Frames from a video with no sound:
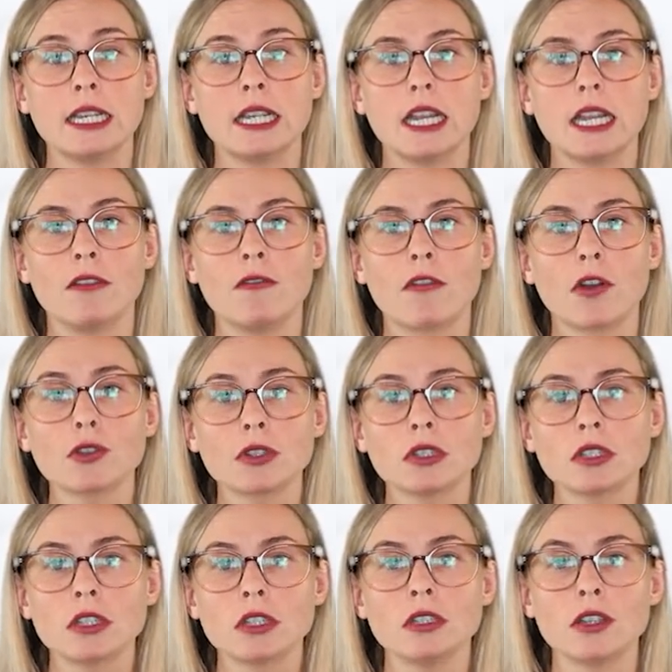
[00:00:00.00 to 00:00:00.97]
It
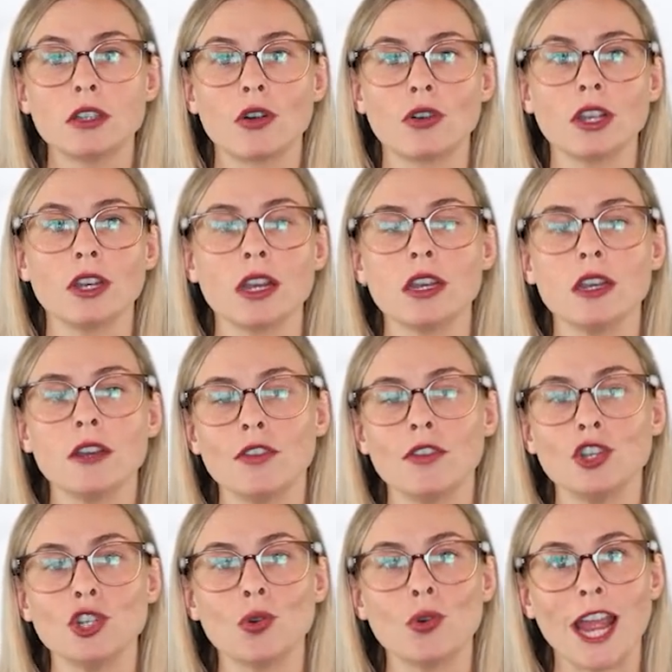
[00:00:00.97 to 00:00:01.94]
focuses on an
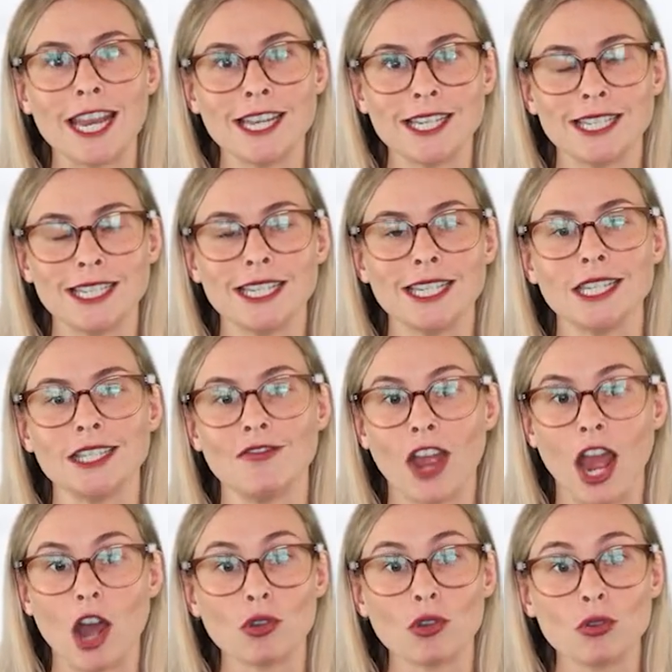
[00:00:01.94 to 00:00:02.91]
individual entity's
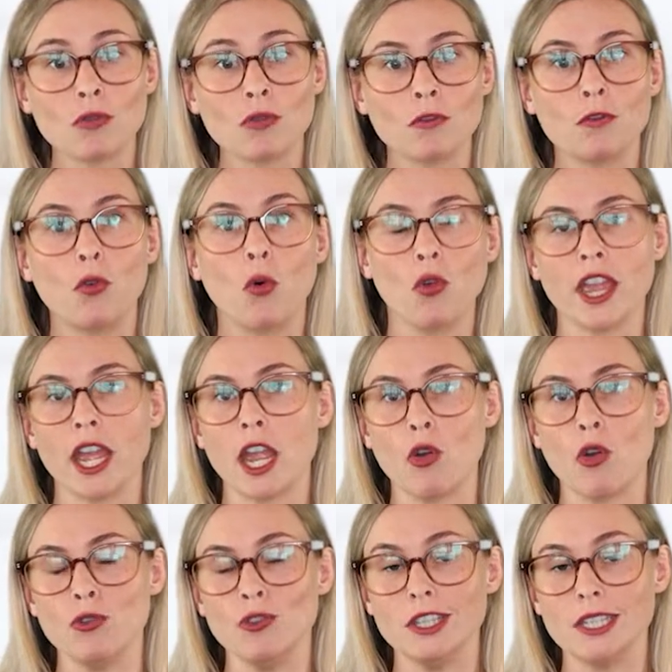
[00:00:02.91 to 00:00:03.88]
value for their
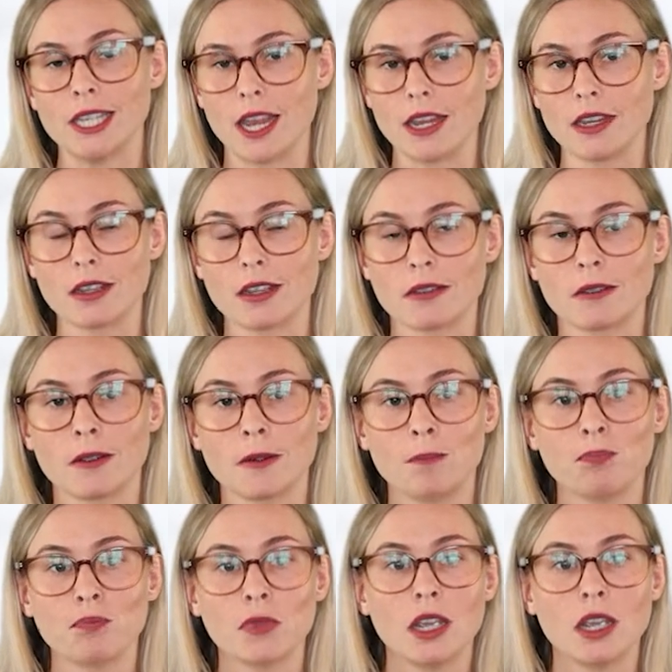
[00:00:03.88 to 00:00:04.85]
own sake.
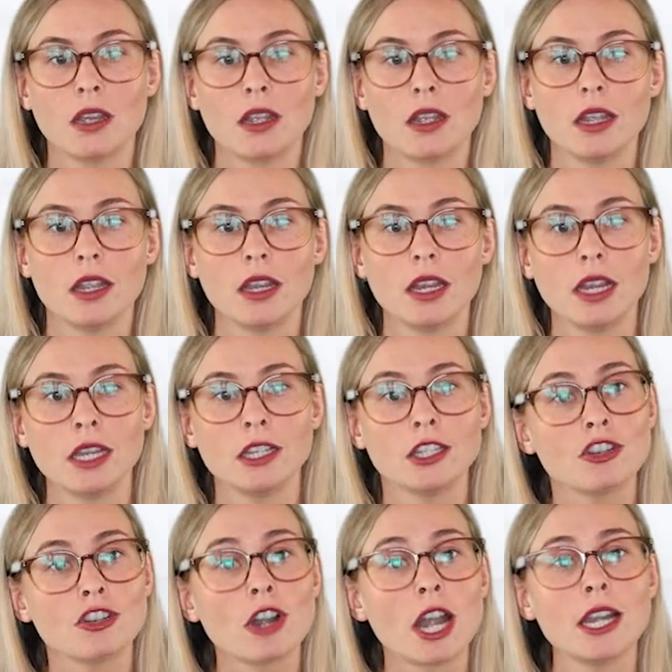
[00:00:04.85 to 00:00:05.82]

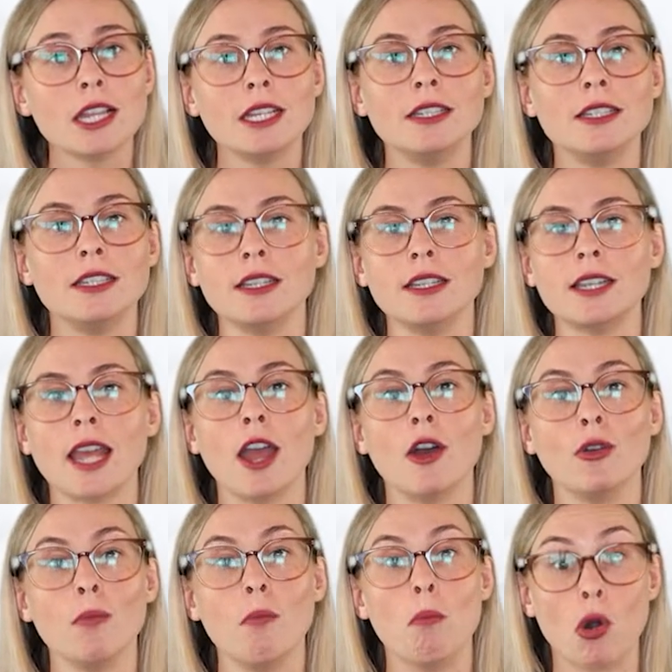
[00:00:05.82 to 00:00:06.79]
Integrating a
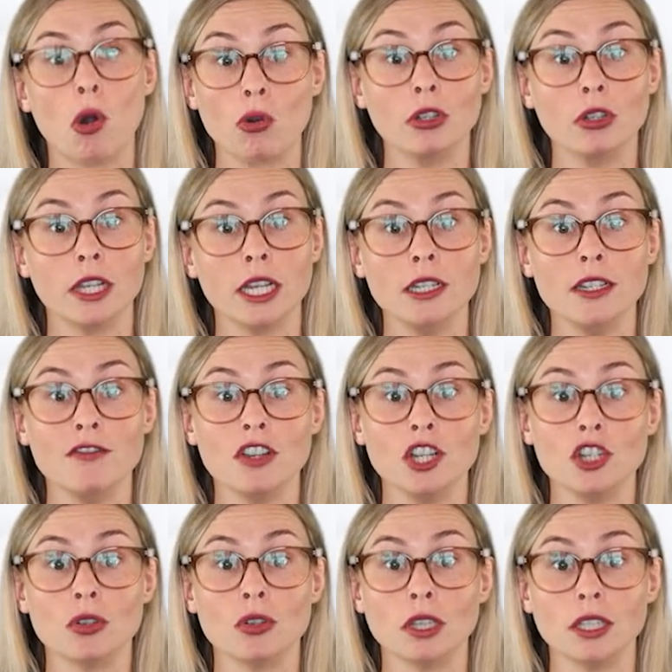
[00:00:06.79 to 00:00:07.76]
detailed moral
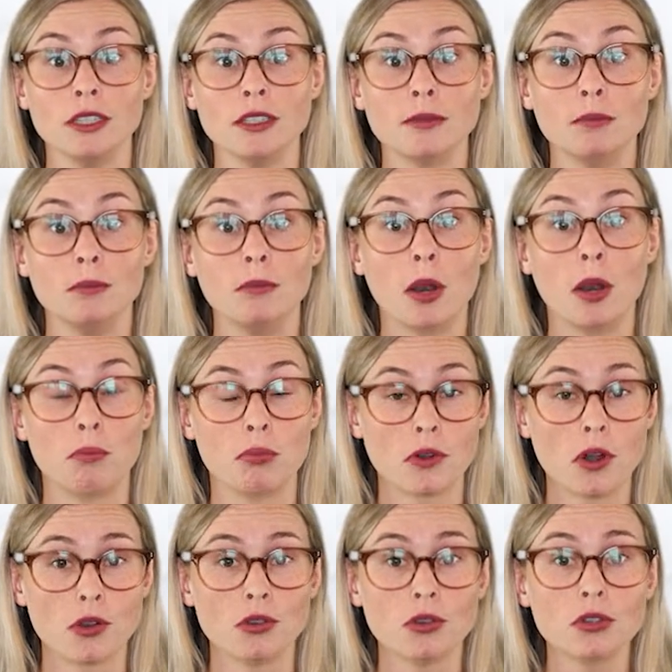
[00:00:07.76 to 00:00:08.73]
individualism
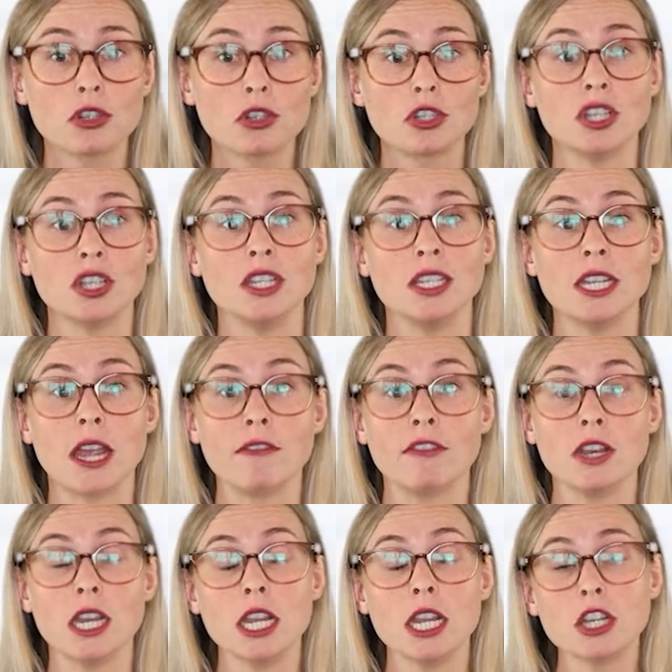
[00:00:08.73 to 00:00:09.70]
approach to the
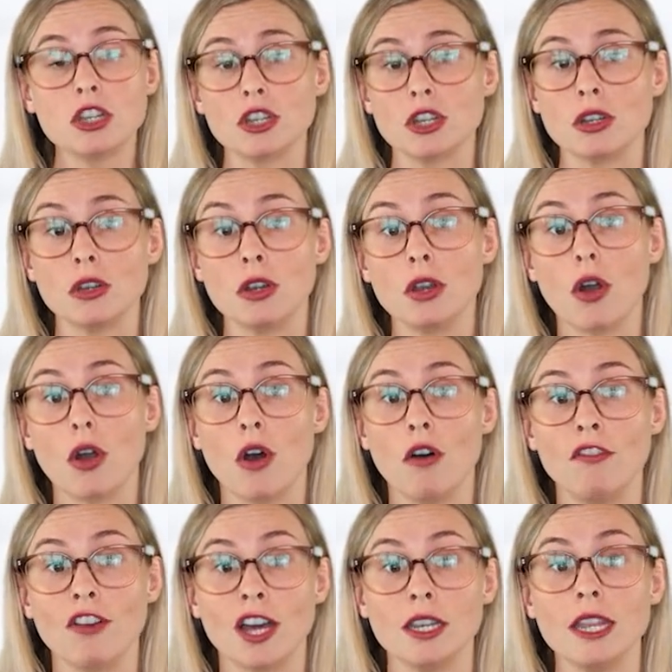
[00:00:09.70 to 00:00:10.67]
definition
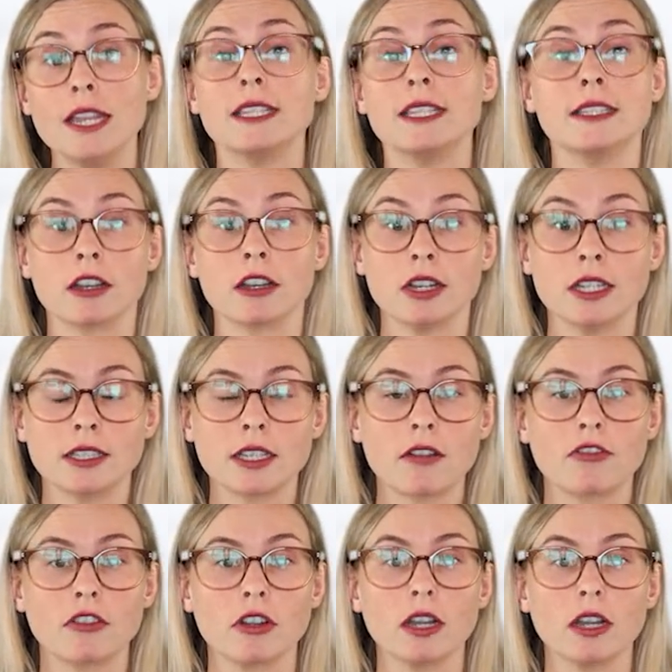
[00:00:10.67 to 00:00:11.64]
of unnecessary
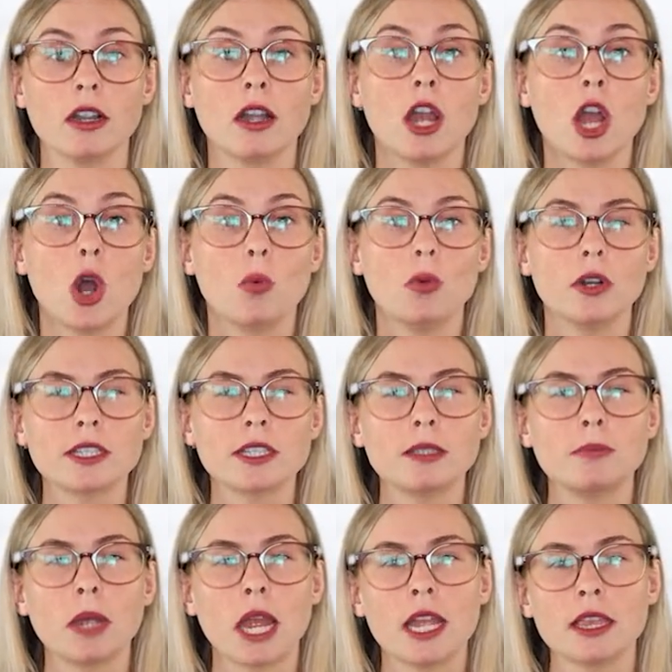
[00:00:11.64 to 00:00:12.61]
suffering would
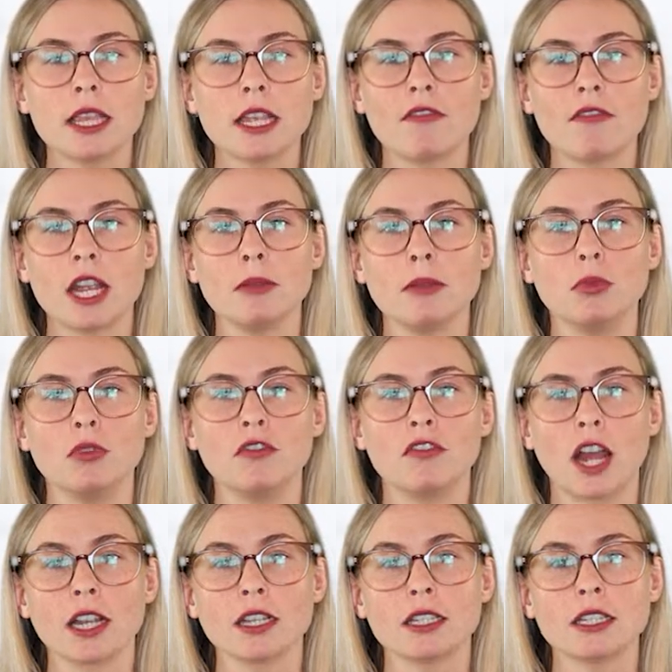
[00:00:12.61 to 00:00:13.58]
expand the available
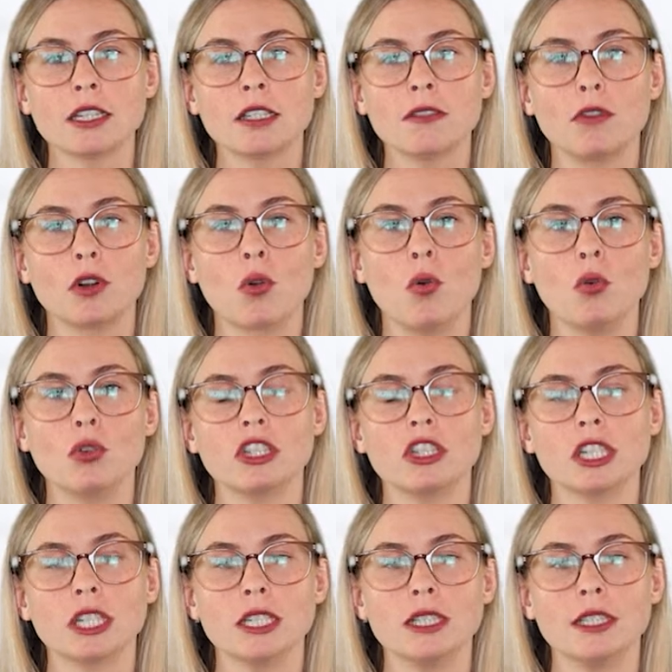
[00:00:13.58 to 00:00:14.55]
factors for courts
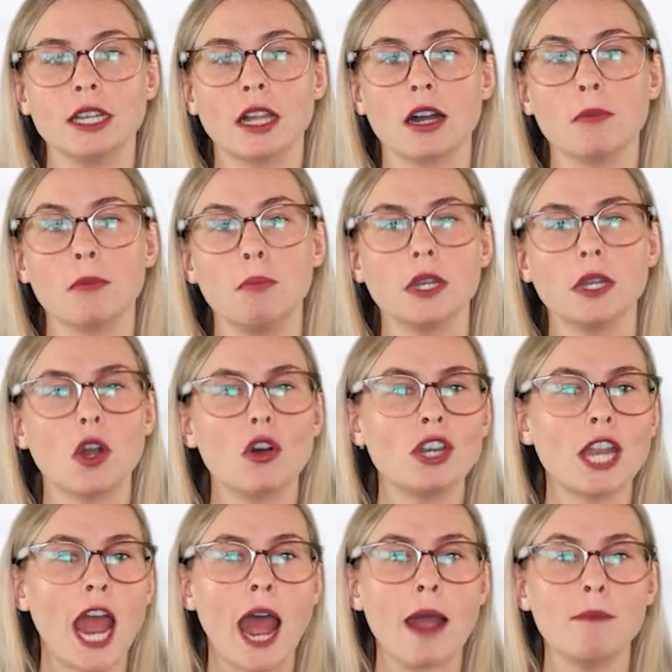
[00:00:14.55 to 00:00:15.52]
to consider
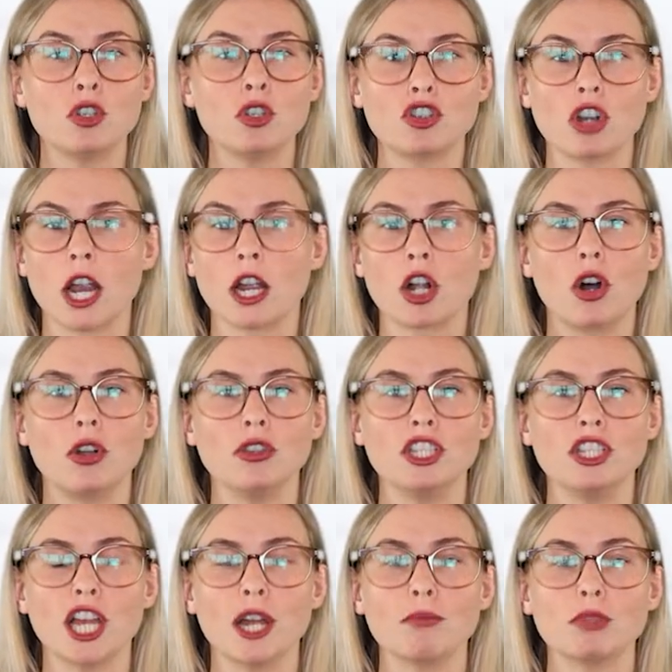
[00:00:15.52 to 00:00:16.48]
beyond abstract
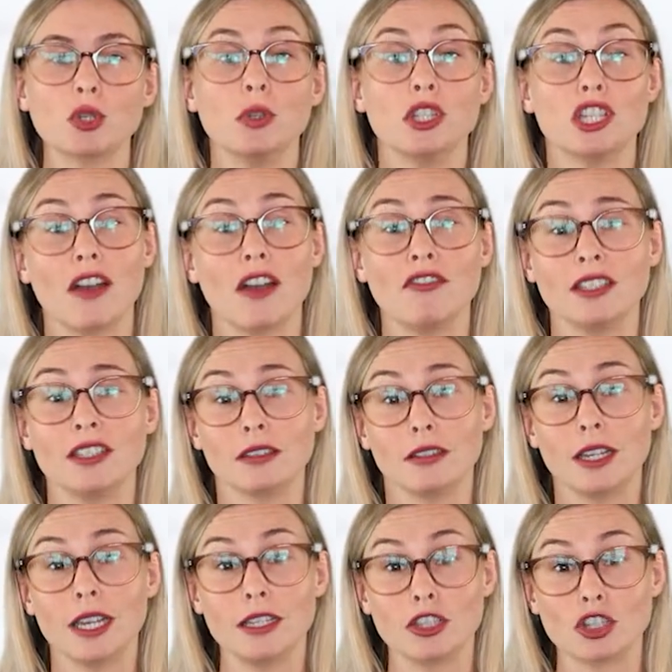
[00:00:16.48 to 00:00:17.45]
concepts which have
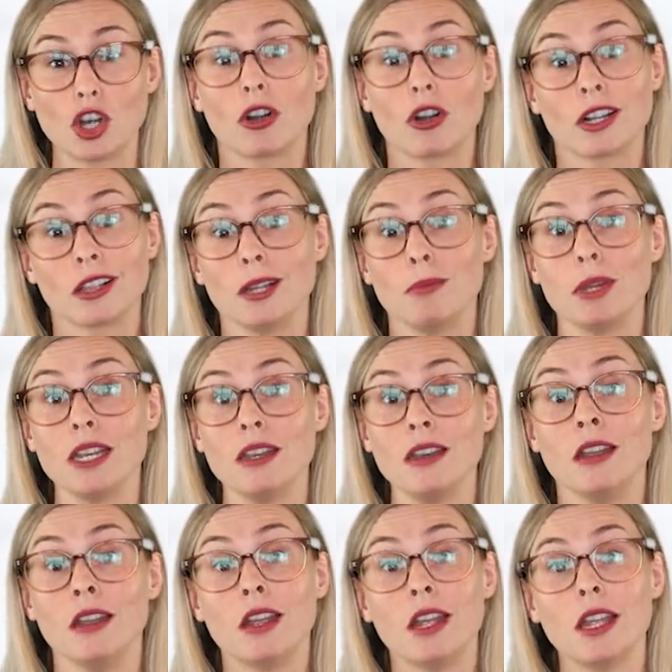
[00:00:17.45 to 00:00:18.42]
historically
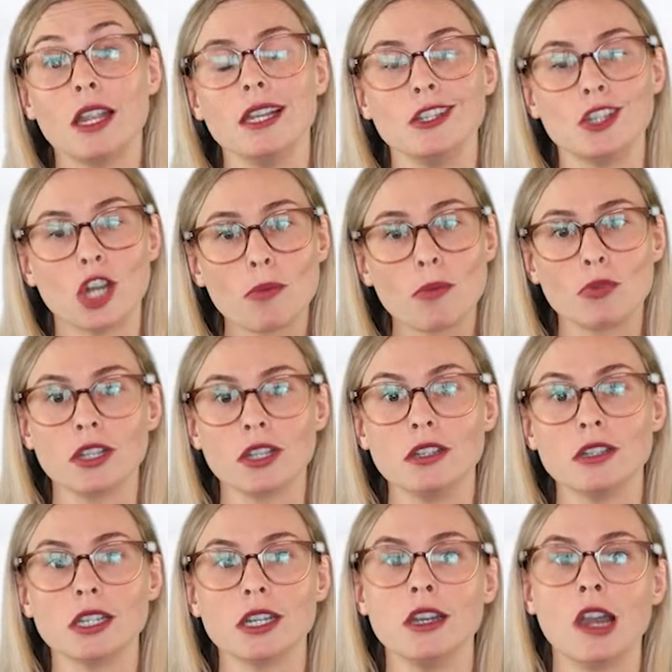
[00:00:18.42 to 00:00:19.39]
been
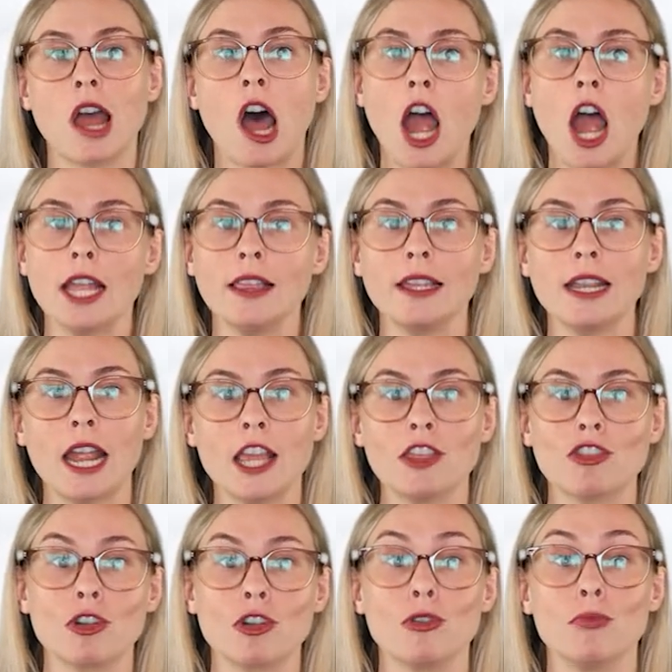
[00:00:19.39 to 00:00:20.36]
interpreted in highly
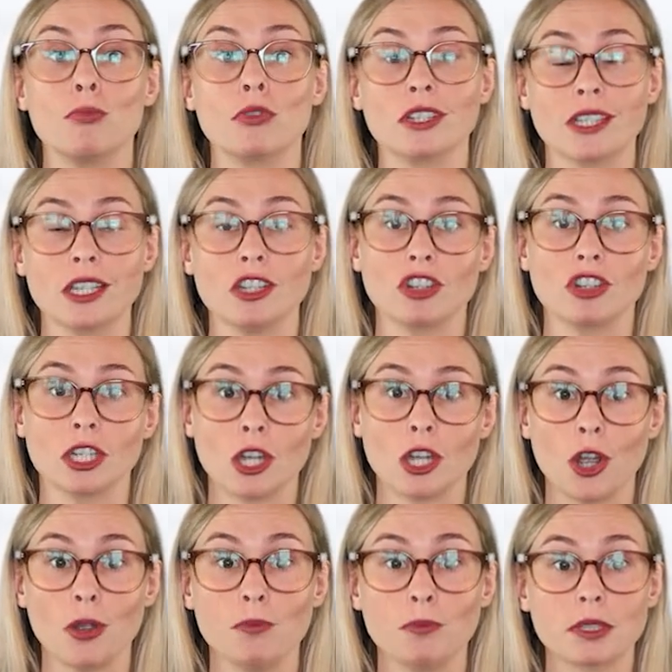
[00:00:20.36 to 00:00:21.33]
anthropocentric
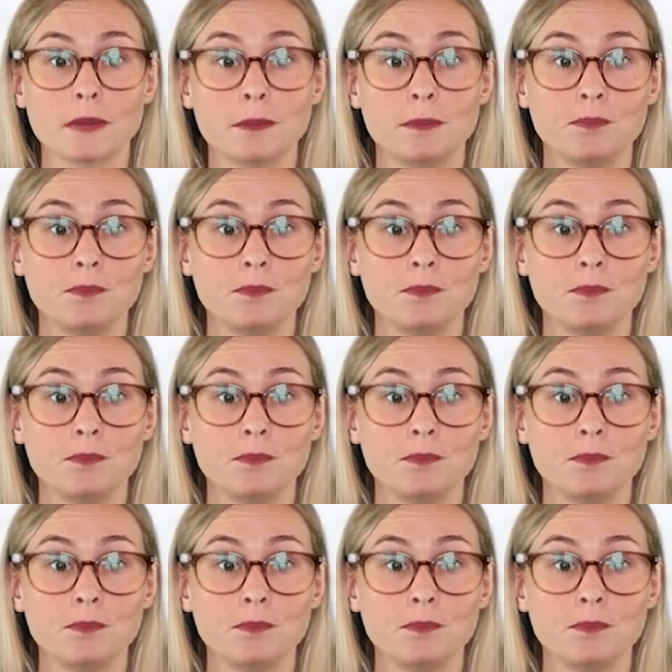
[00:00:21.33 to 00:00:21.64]
terms.